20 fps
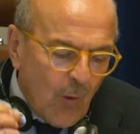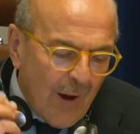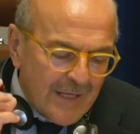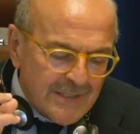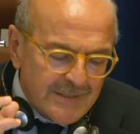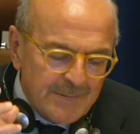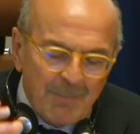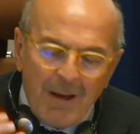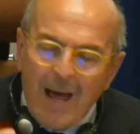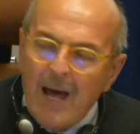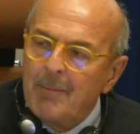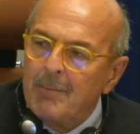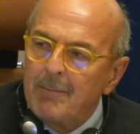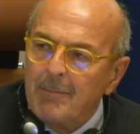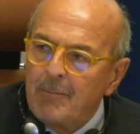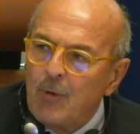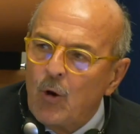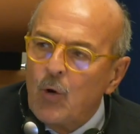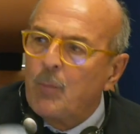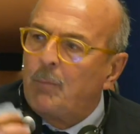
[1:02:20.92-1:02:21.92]
has
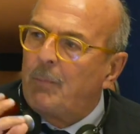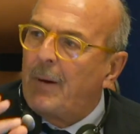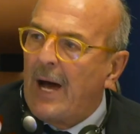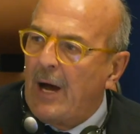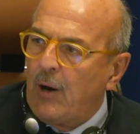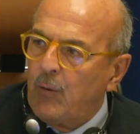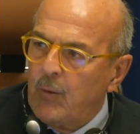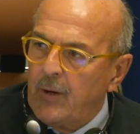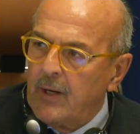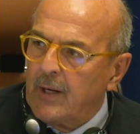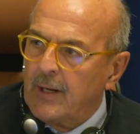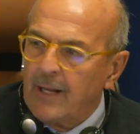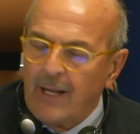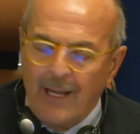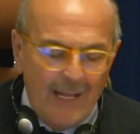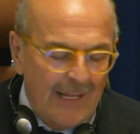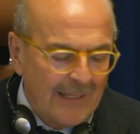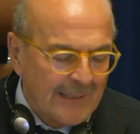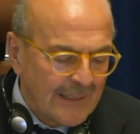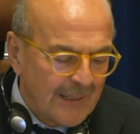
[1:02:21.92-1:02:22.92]
more power,
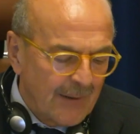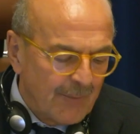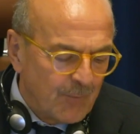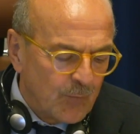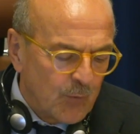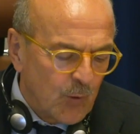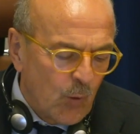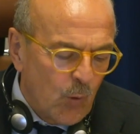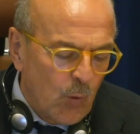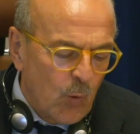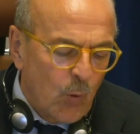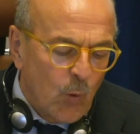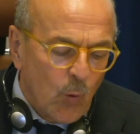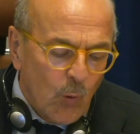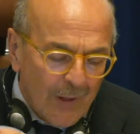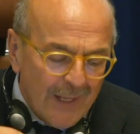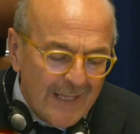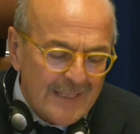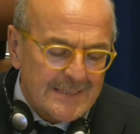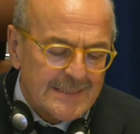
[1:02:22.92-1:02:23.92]
and
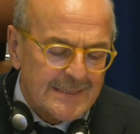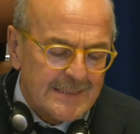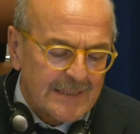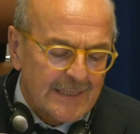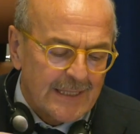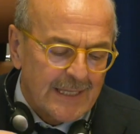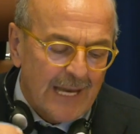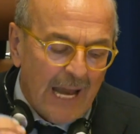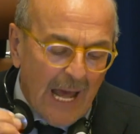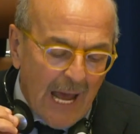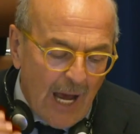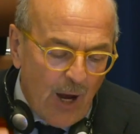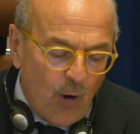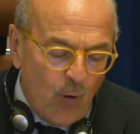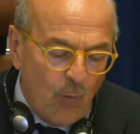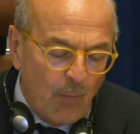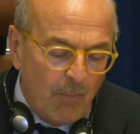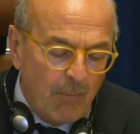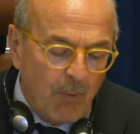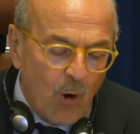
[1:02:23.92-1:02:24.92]
who is
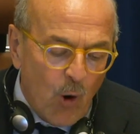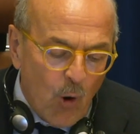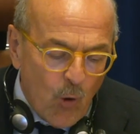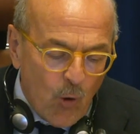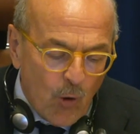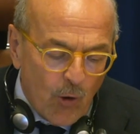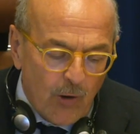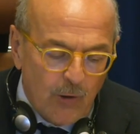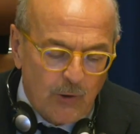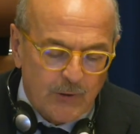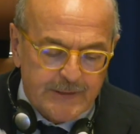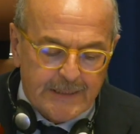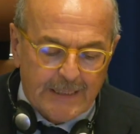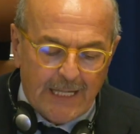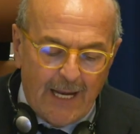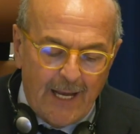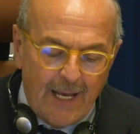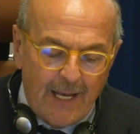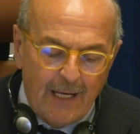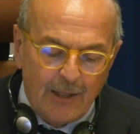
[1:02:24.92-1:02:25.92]
now more
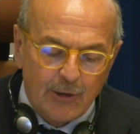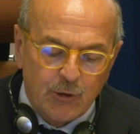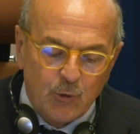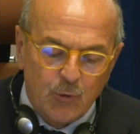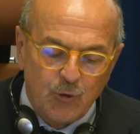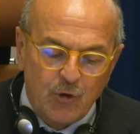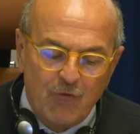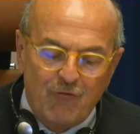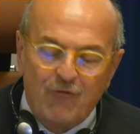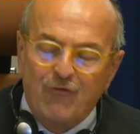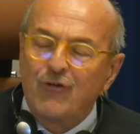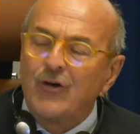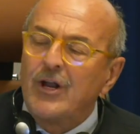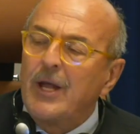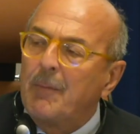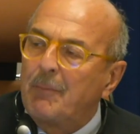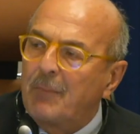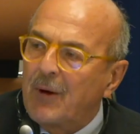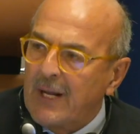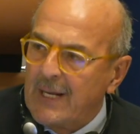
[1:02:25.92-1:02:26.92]
hostile to the
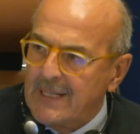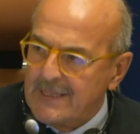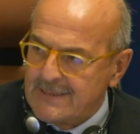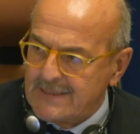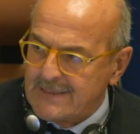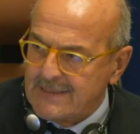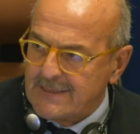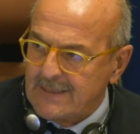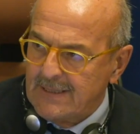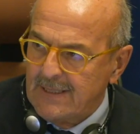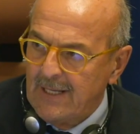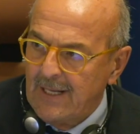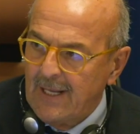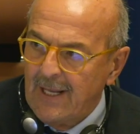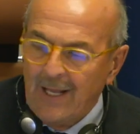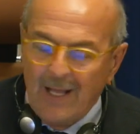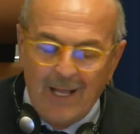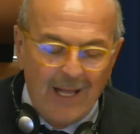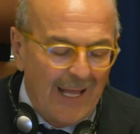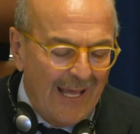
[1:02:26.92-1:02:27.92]
free press?
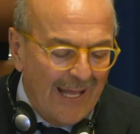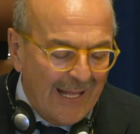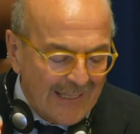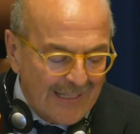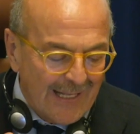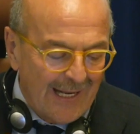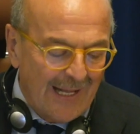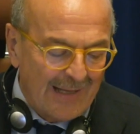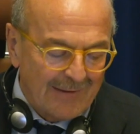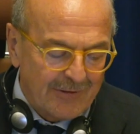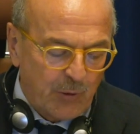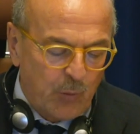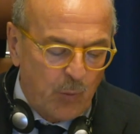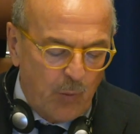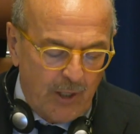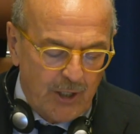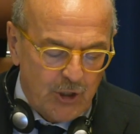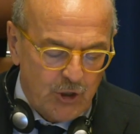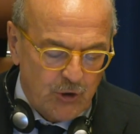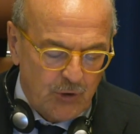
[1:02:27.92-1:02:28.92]
And the last
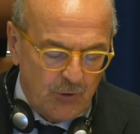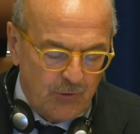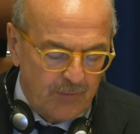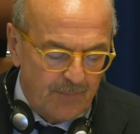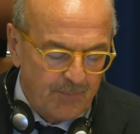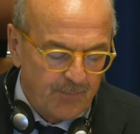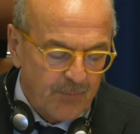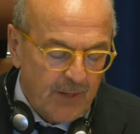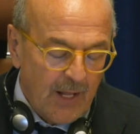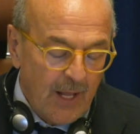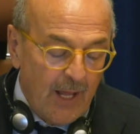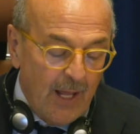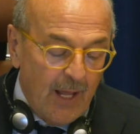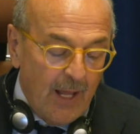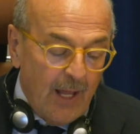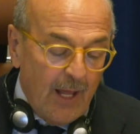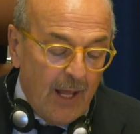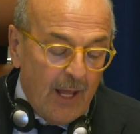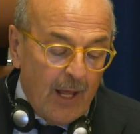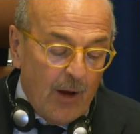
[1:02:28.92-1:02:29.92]
question,
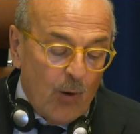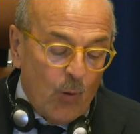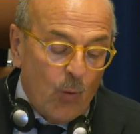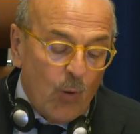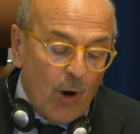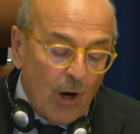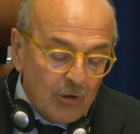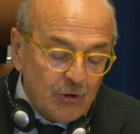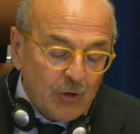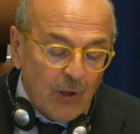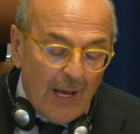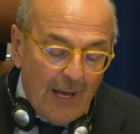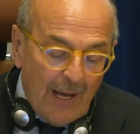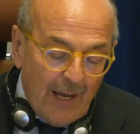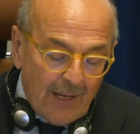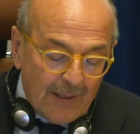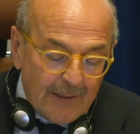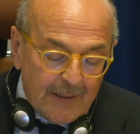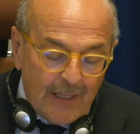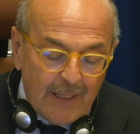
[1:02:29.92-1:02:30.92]
what
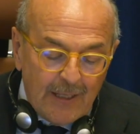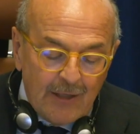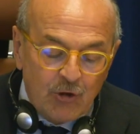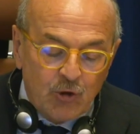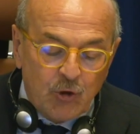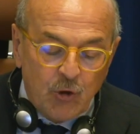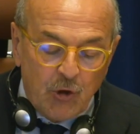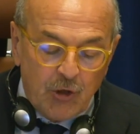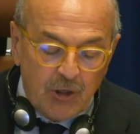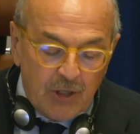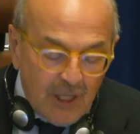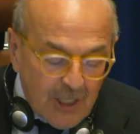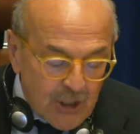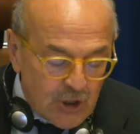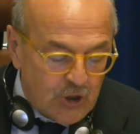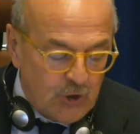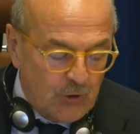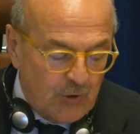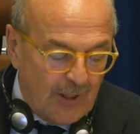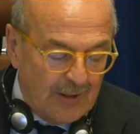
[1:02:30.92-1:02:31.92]
are the
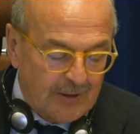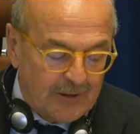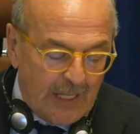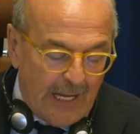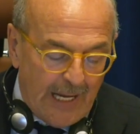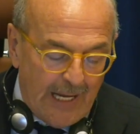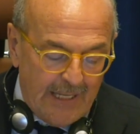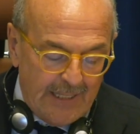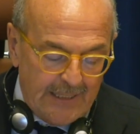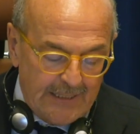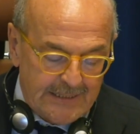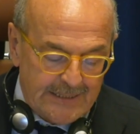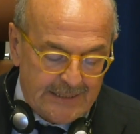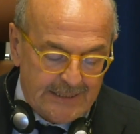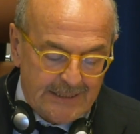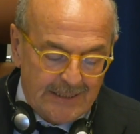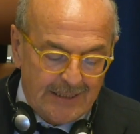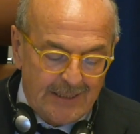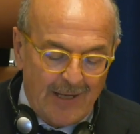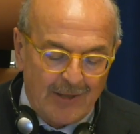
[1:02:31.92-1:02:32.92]
international
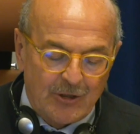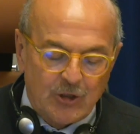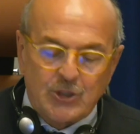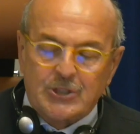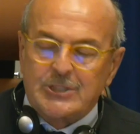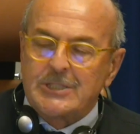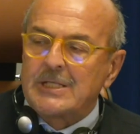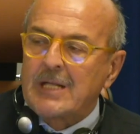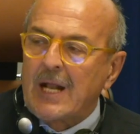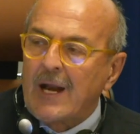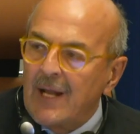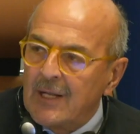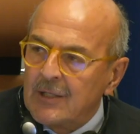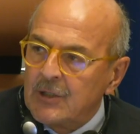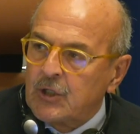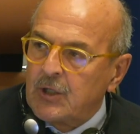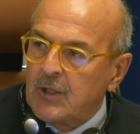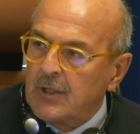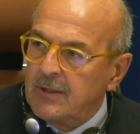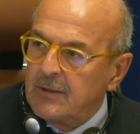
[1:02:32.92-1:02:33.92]
ties that
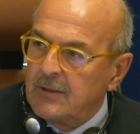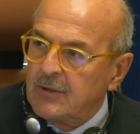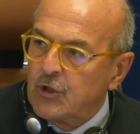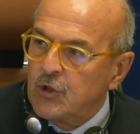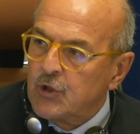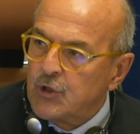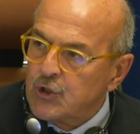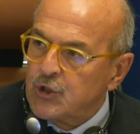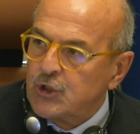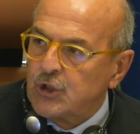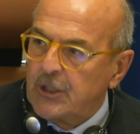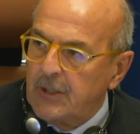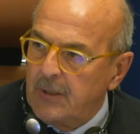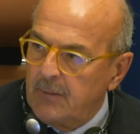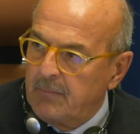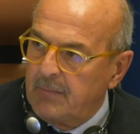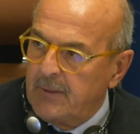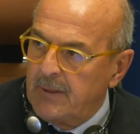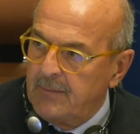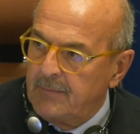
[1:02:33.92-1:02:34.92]
strengthen the
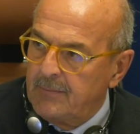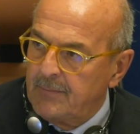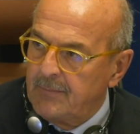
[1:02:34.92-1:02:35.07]
regime?